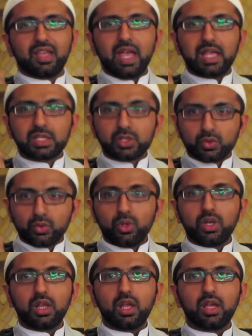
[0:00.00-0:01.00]
And
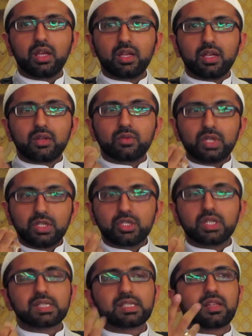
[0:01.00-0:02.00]
sulh,
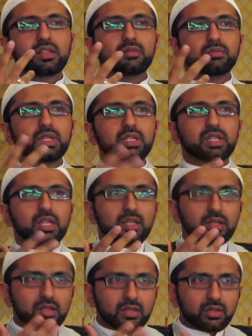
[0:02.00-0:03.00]
reaching a settlement,
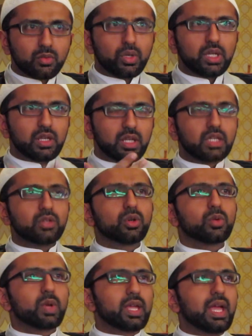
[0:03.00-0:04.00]
wiggling
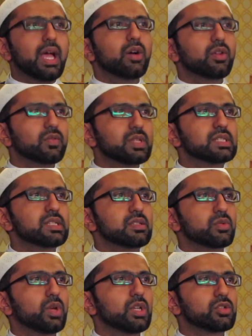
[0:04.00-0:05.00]
your way out of the
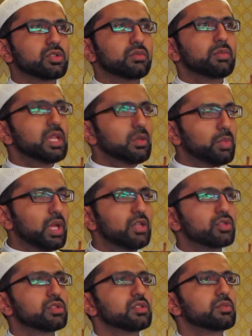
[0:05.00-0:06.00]
situation, being
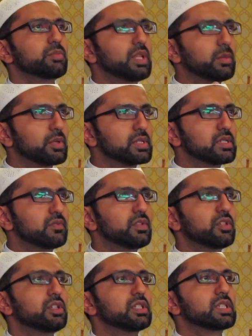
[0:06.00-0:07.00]
patient, being
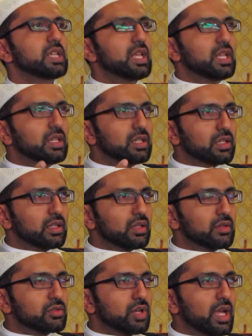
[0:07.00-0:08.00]
perseverant,
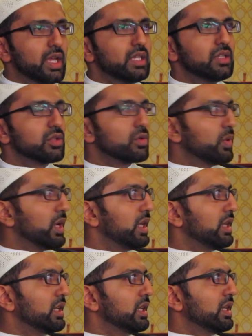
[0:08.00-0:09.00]
trying your
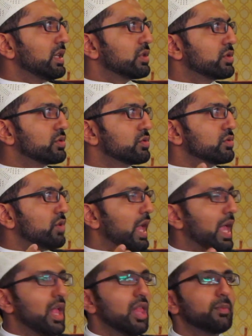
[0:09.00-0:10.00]
way to
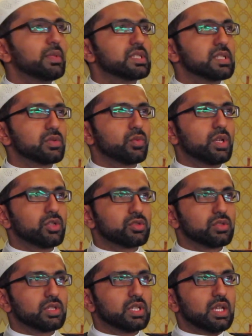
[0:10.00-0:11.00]
help the
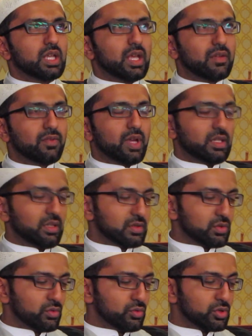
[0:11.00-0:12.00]
situation and finding a
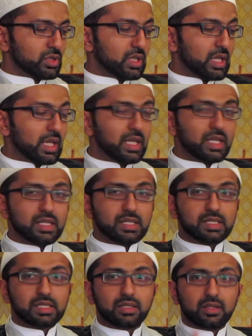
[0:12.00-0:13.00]
solution
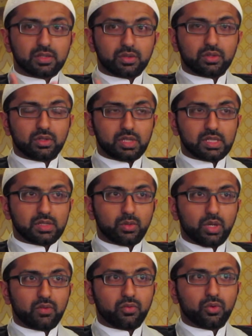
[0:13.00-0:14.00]
is the
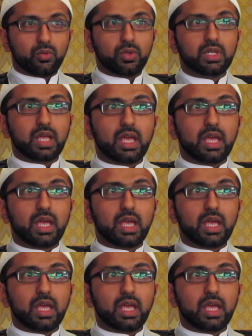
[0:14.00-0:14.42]
way forward.